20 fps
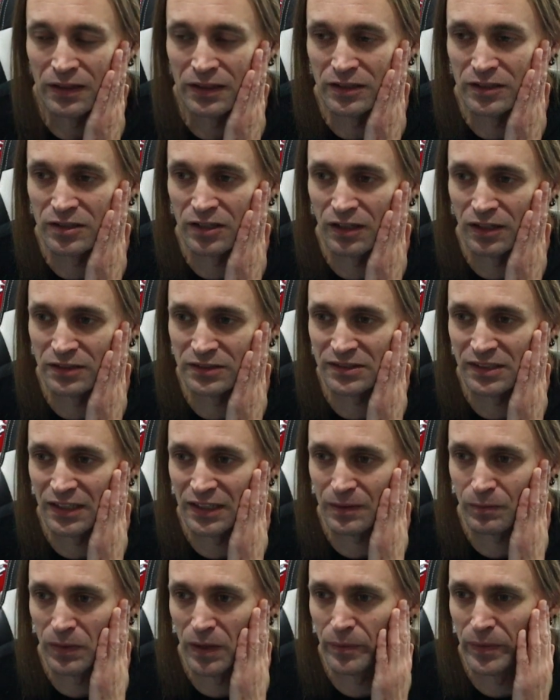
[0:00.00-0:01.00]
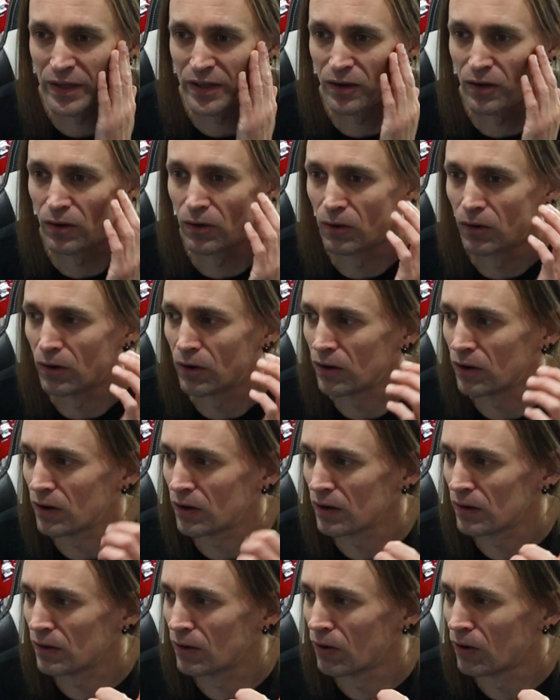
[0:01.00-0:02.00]
guitars, like maybe
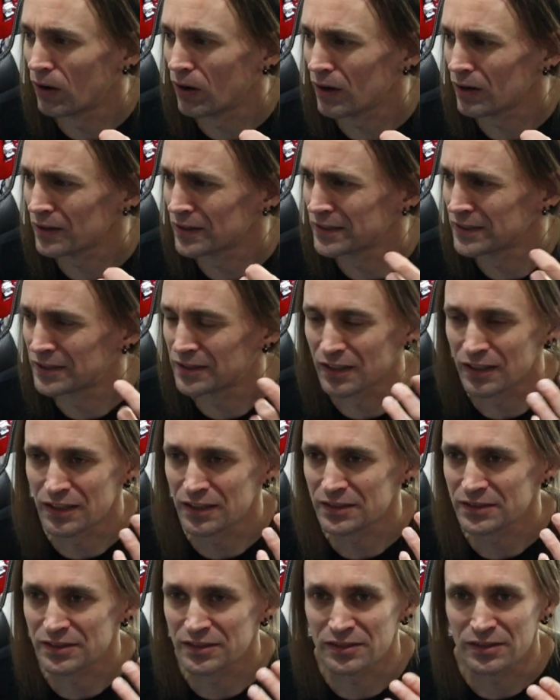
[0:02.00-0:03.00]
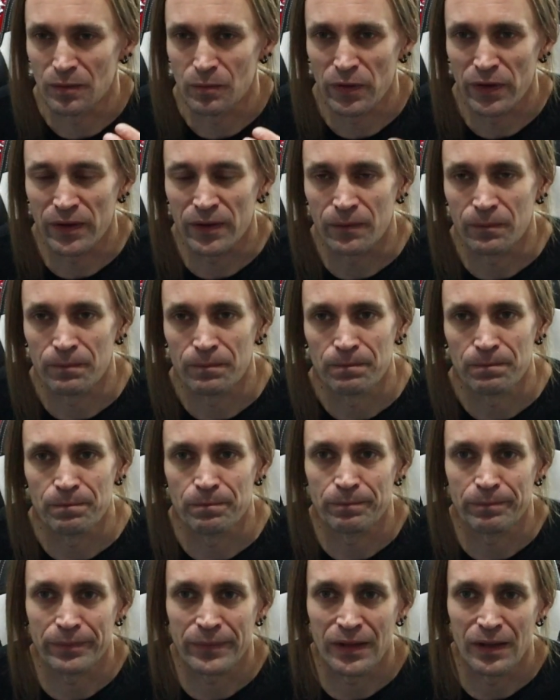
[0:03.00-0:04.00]
Earl guitars or something,
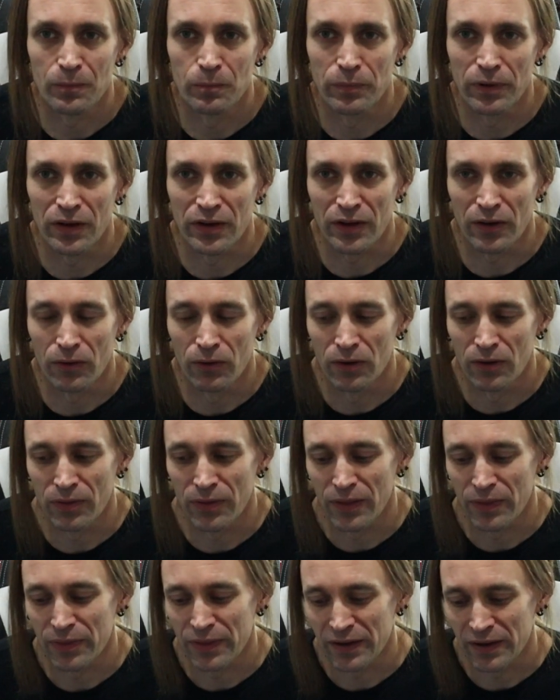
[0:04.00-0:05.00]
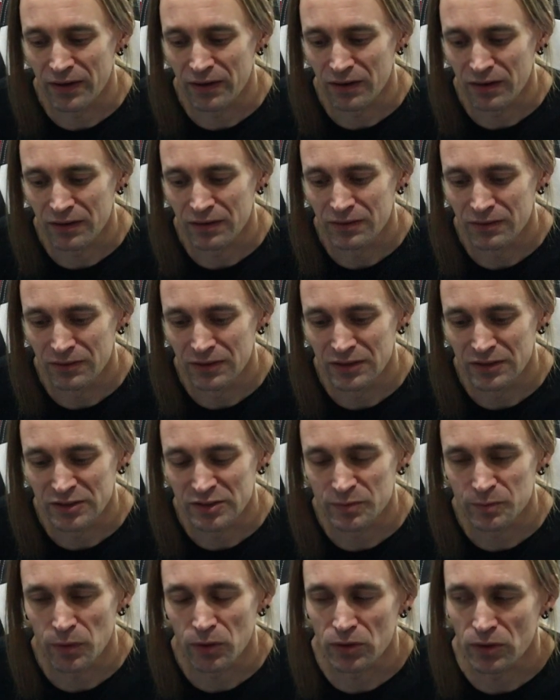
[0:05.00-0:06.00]
but I heard that they're really
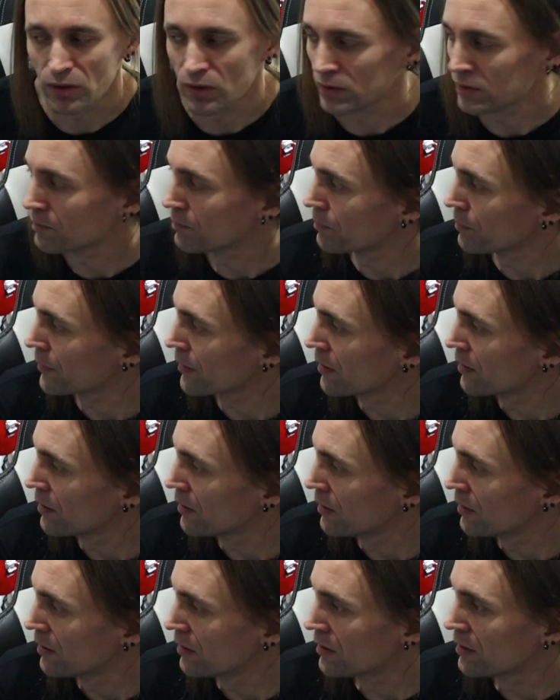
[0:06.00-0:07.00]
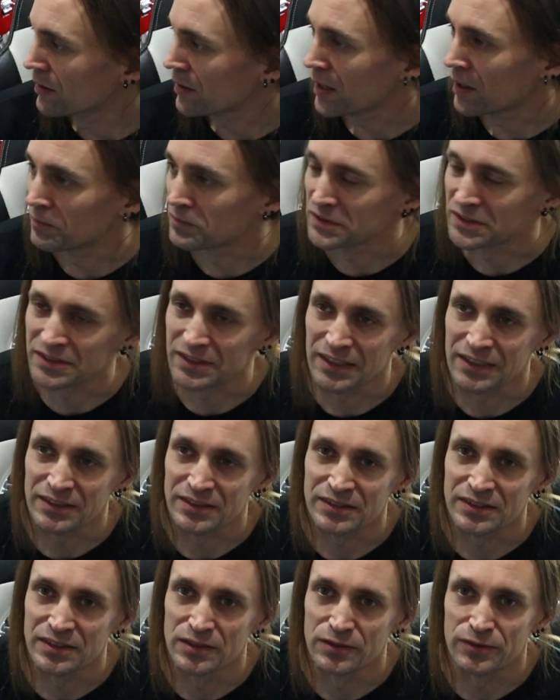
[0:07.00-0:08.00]
spot on. Come with
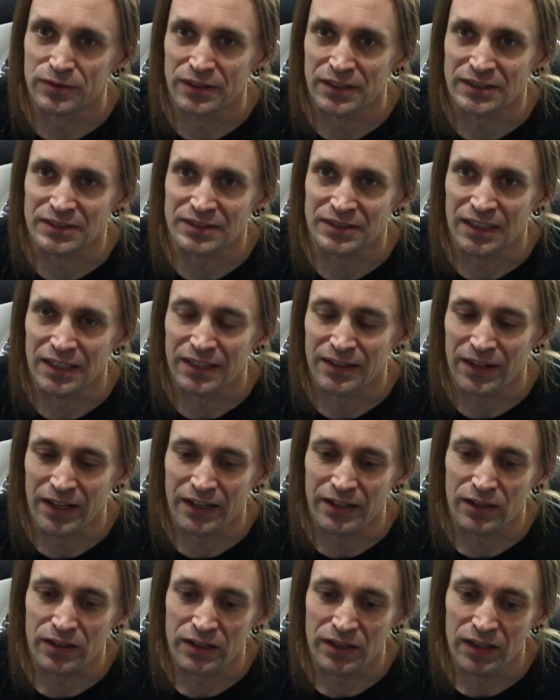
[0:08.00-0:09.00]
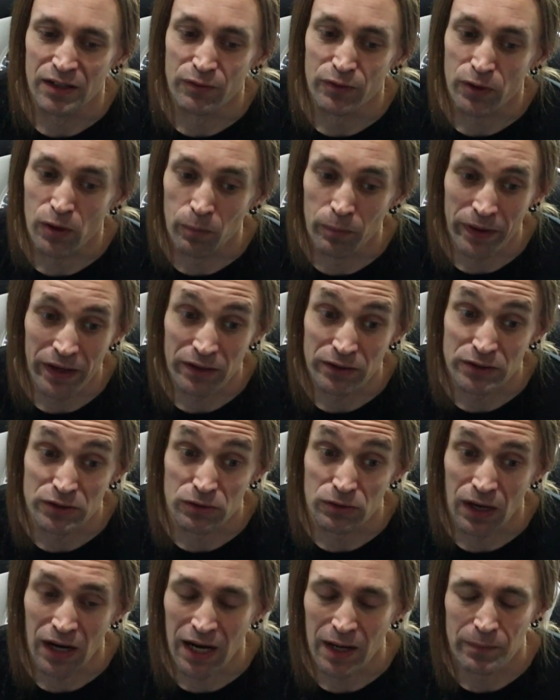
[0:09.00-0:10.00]
stainless steel frets, and then if you compare it
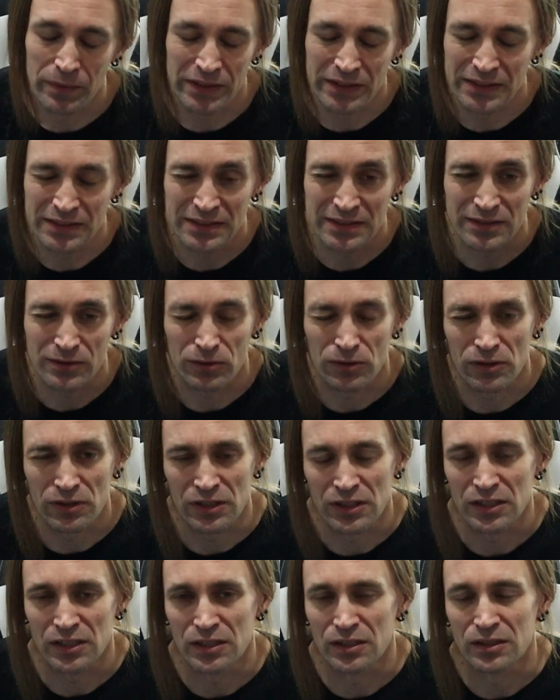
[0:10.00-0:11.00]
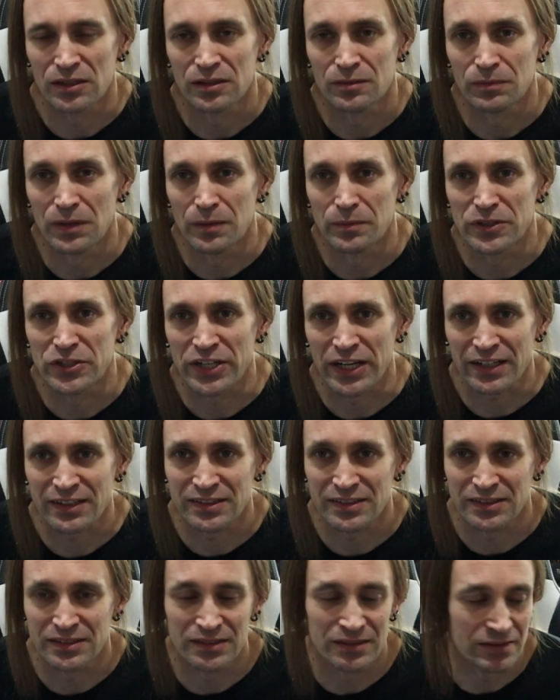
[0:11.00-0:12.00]
to Ibanez or maybe
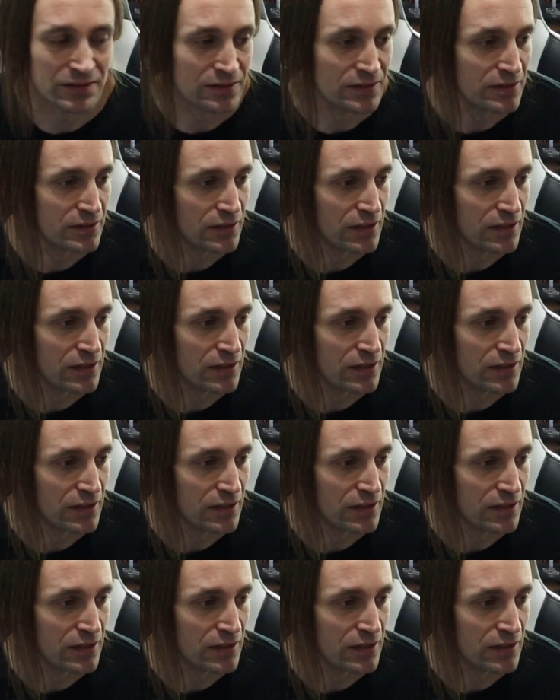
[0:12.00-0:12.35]
Jackson